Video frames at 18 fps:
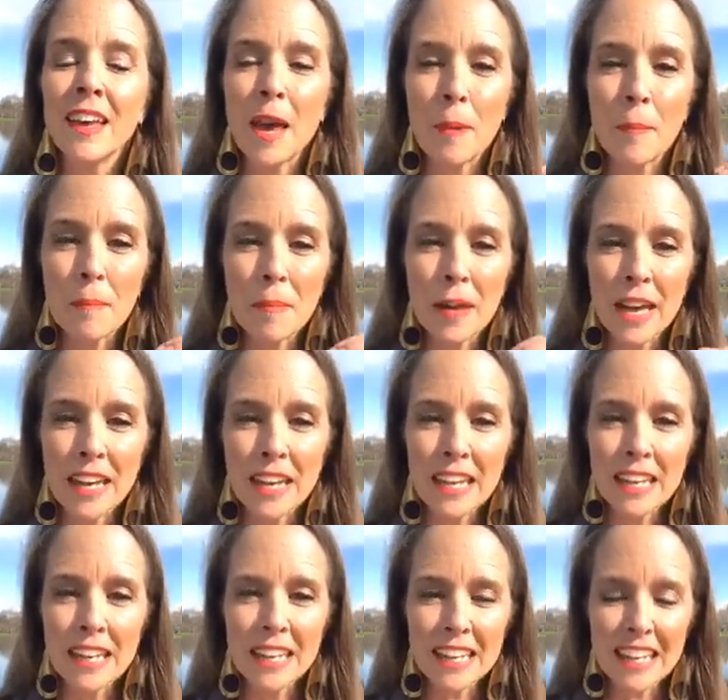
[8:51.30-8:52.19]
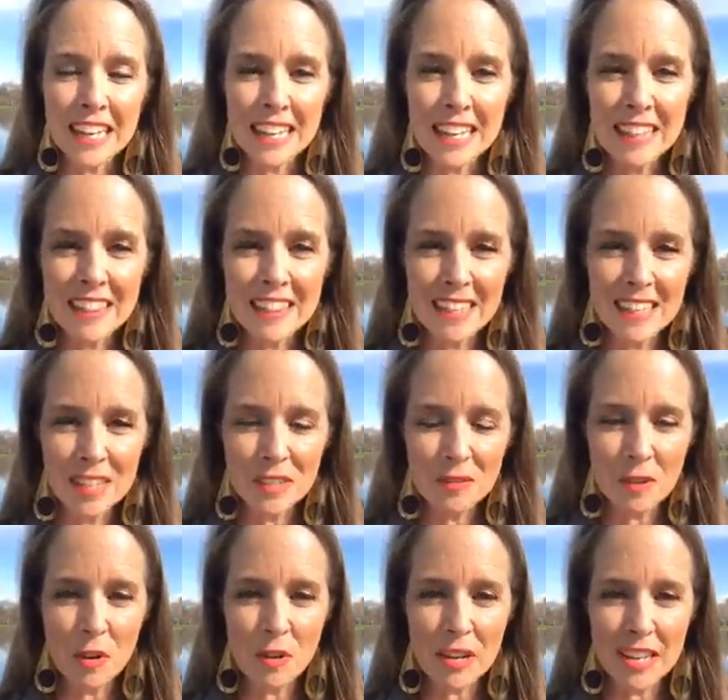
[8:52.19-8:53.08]
Embedded in
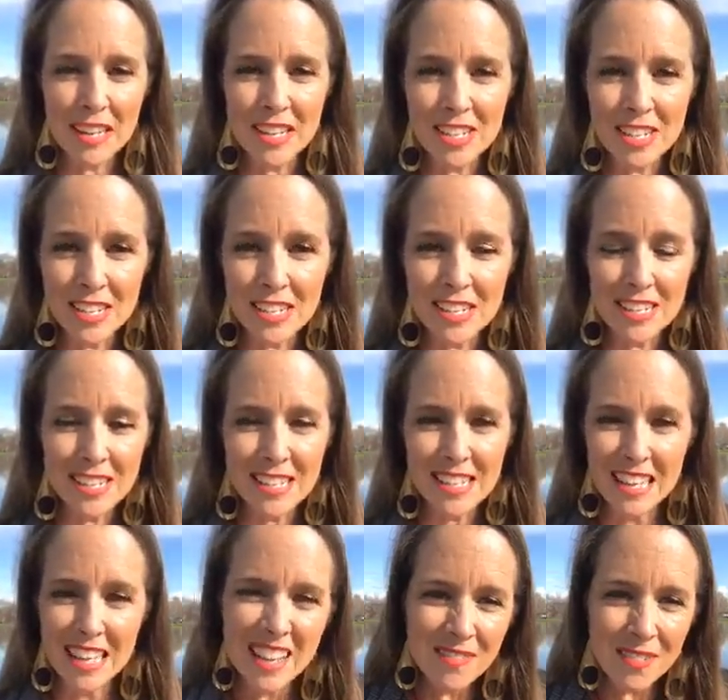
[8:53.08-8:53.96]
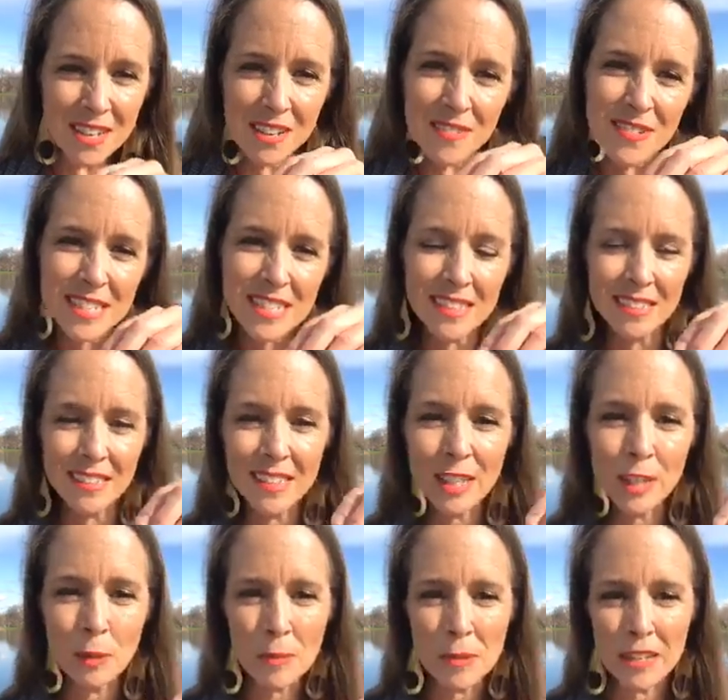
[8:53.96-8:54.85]
these vocations, even if it's a
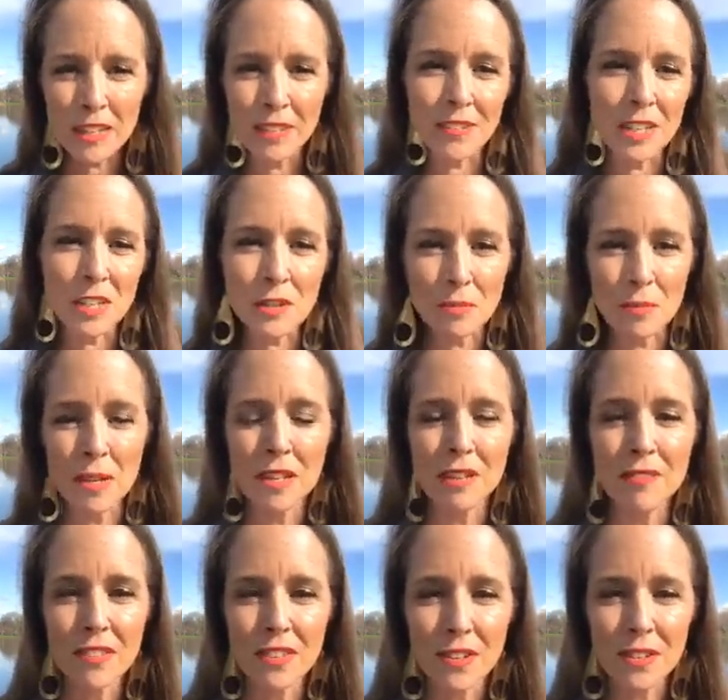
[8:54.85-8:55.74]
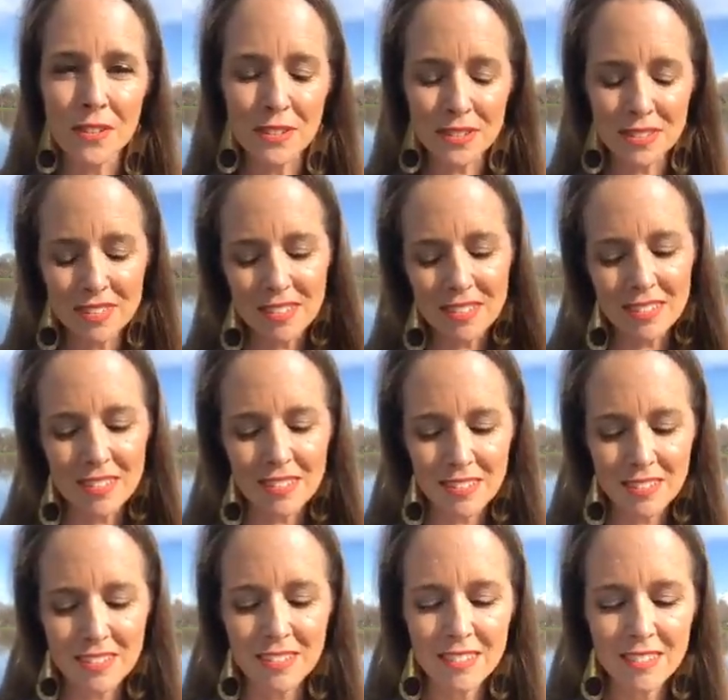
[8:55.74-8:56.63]
little bit of each one of
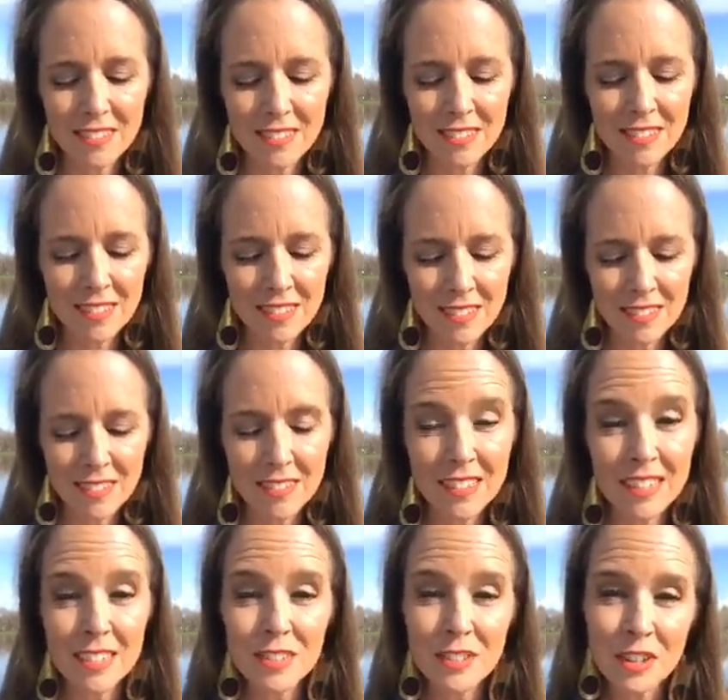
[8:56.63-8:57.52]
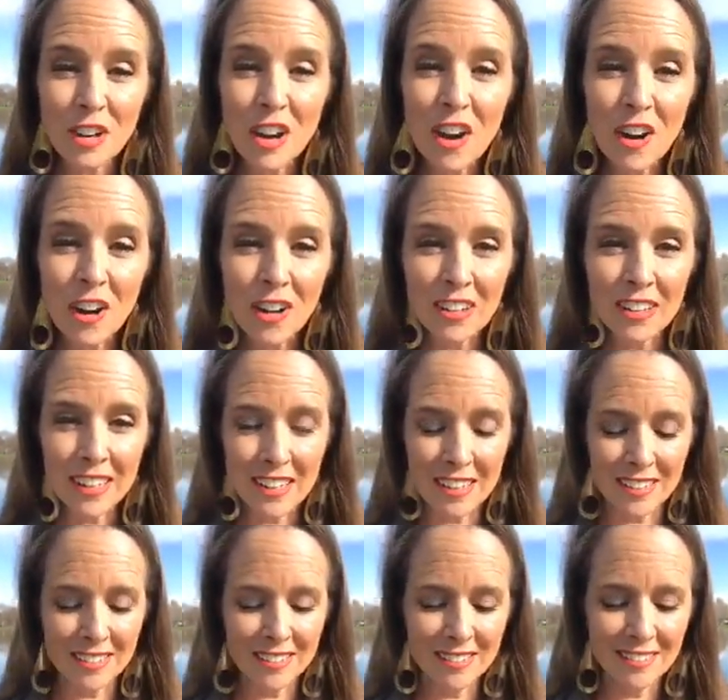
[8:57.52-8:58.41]
those, is your
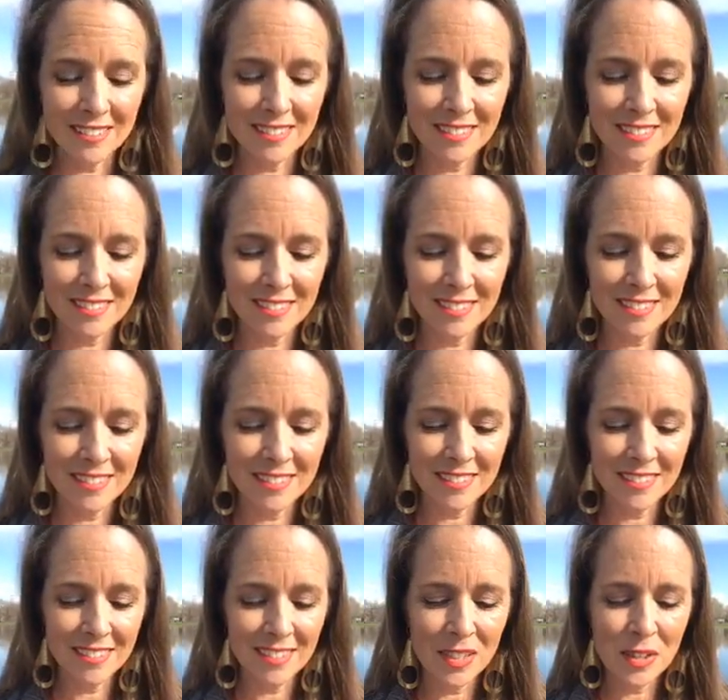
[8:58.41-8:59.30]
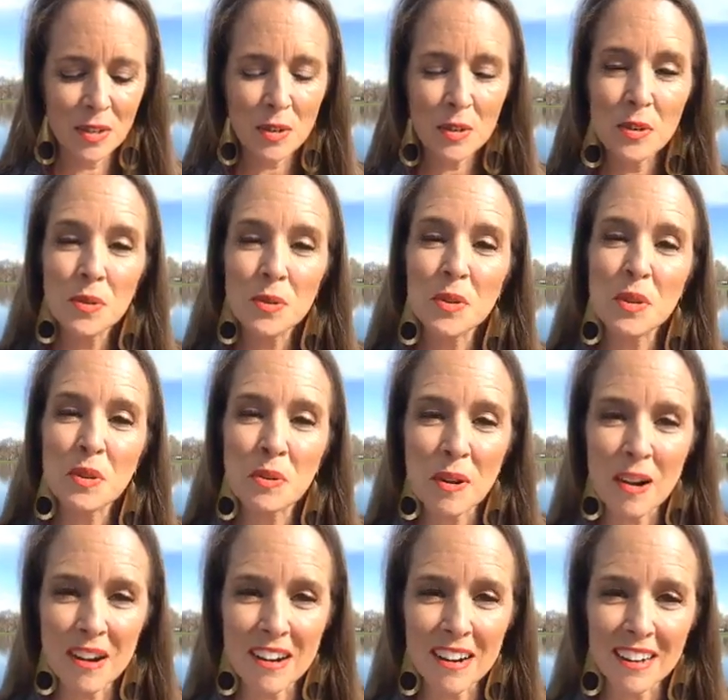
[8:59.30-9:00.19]
calling, who you
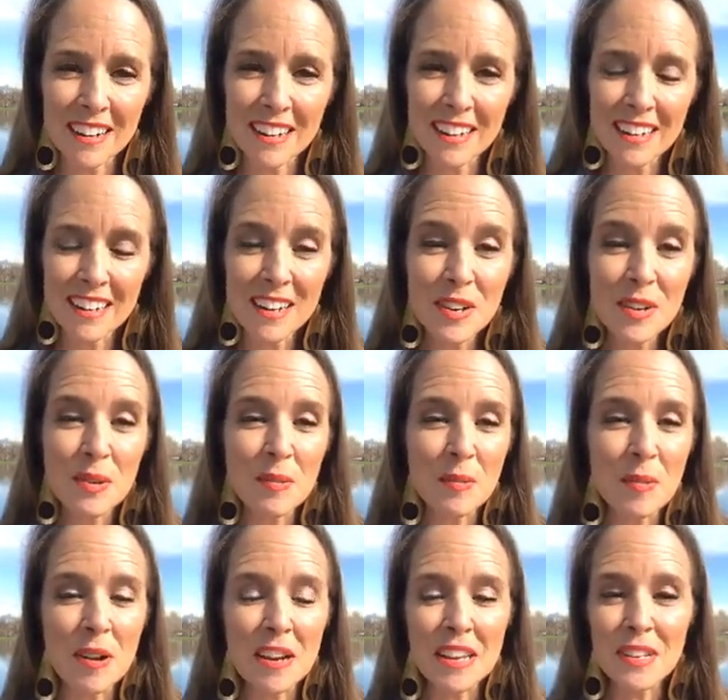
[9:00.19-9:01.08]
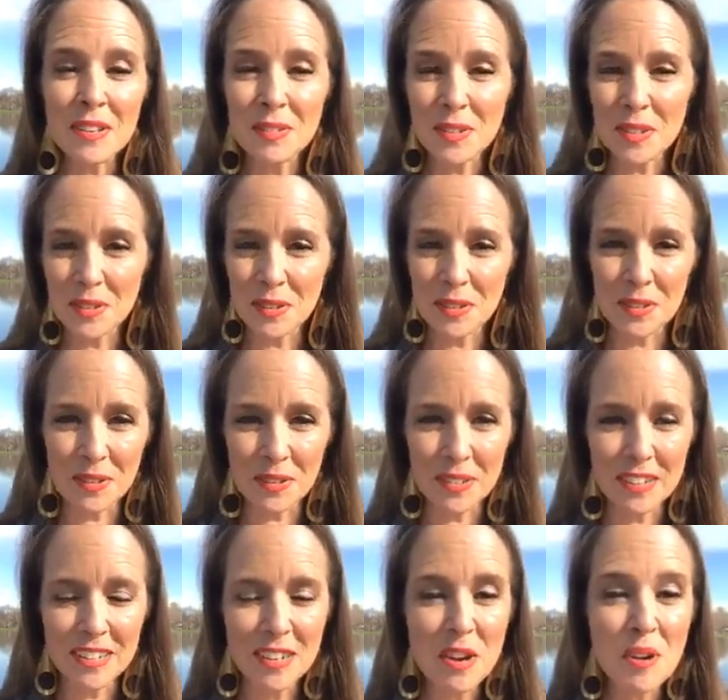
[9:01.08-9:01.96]
are, what you
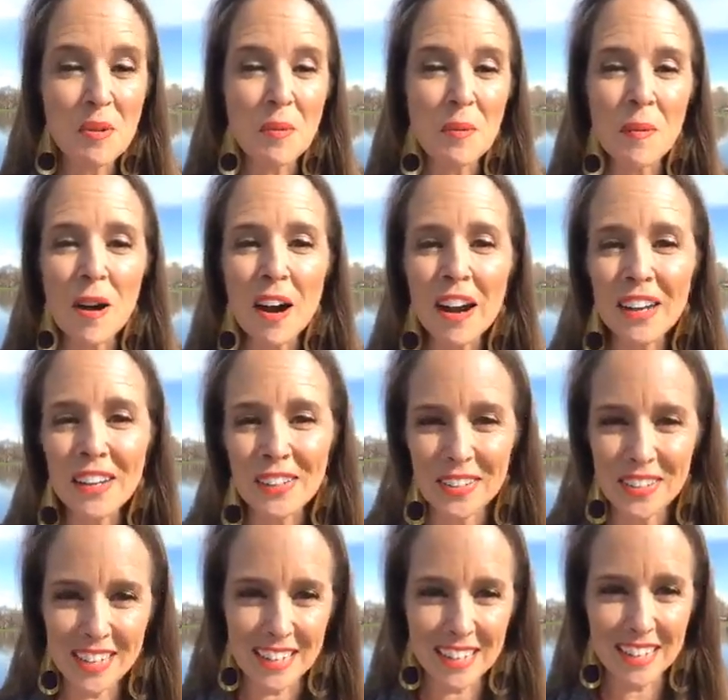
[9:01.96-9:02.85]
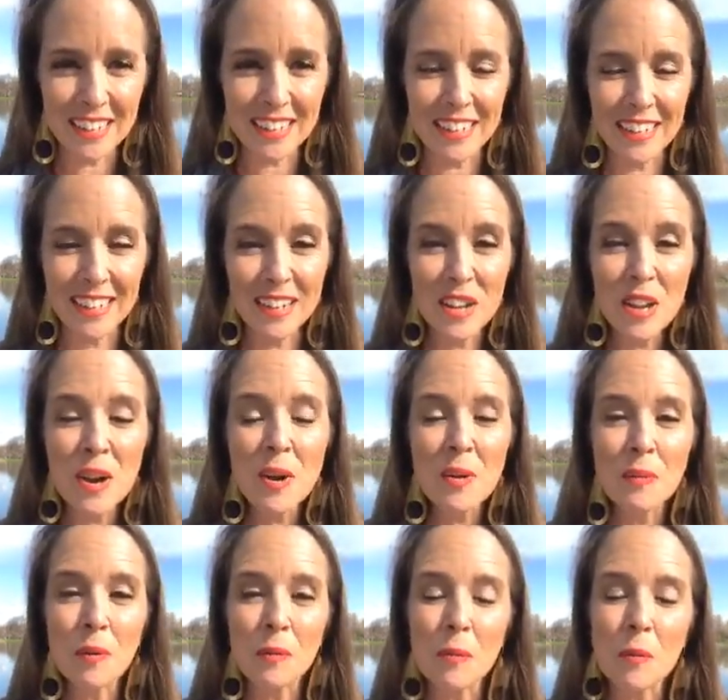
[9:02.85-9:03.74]
do, why you're here,
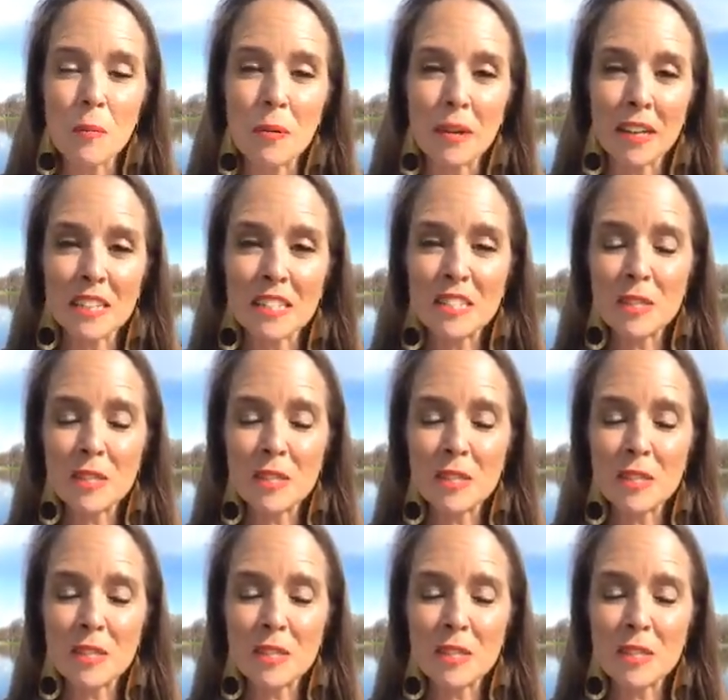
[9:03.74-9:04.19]
what will bring a